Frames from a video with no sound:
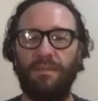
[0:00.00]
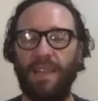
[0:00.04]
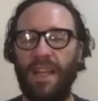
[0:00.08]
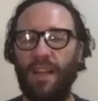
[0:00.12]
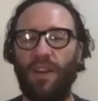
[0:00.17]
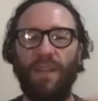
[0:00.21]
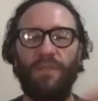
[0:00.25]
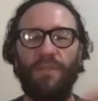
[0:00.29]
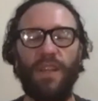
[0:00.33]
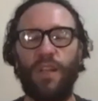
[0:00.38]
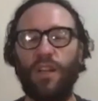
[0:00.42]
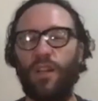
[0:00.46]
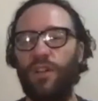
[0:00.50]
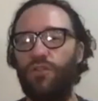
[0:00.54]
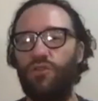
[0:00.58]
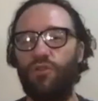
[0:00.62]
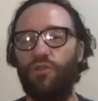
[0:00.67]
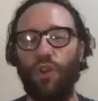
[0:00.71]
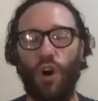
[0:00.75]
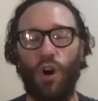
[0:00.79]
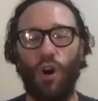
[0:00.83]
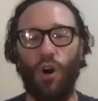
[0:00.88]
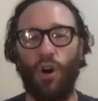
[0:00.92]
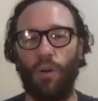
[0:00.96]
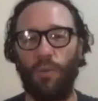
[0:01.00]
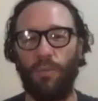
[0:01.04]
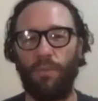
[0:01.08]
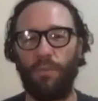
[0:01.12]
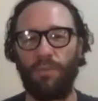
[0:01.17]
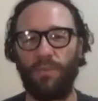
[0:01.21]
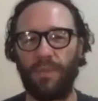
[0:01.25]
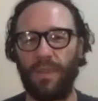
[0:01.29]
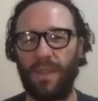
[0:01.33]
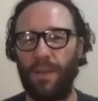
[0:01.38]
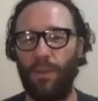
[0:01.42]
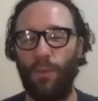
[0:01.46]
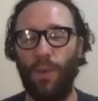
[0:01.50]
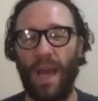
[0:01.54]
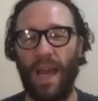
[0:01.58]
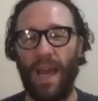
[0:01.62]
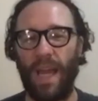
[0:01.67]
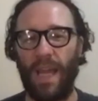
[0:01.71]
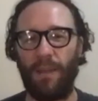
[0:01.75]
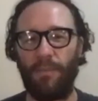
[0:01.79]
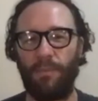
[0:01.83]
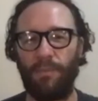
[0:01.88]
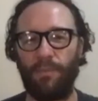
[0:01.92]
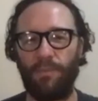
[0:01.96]
They don't have the control the
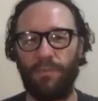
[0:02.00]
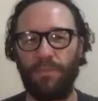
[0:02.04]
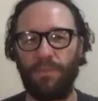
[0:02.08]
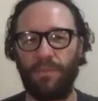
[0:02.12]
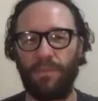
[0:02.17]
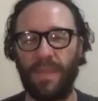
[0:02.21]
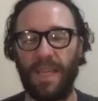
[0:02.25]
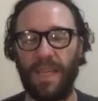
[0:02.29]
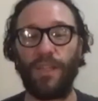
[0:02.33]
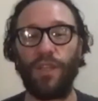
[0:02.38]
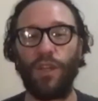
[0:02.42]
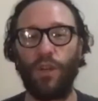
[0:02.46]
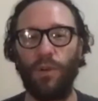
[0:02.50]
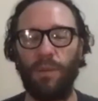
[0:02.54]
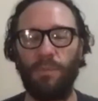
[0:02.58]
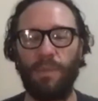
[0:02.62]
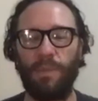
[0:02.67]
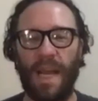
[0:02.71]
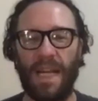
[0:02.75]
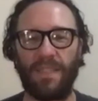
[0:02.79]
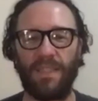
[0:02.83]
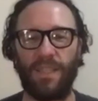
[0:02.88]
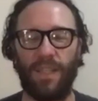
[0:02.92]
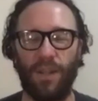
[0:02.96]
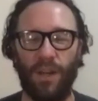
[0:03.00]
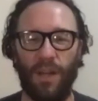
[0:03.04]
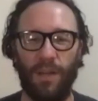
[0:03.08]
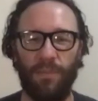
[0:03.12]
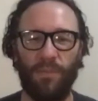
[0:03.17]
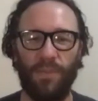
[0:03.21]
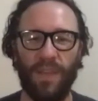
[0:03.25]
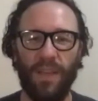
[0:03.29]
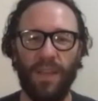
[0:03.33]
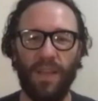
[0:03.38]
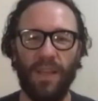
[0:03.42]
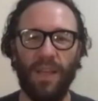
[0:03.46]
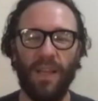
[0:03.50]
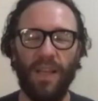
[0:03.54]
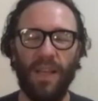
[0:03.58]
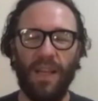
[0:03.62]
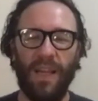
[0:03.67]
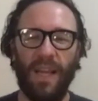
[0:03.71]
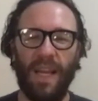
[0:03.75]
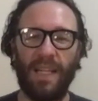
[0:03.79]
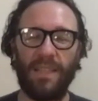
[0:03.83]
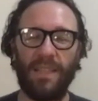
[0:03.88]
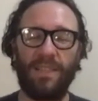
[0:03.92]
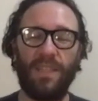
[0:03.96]
way they do in Mastodon.
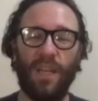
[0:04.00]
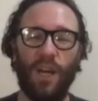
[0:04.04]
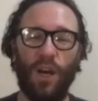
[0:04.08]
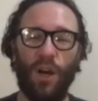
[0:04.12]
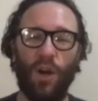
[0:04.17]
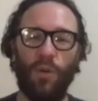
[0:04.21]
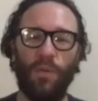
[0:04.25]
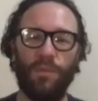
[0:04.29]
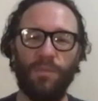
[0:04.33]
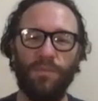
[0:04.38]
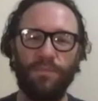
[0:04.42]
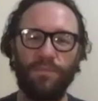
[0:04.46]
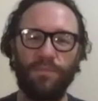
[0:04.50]
And so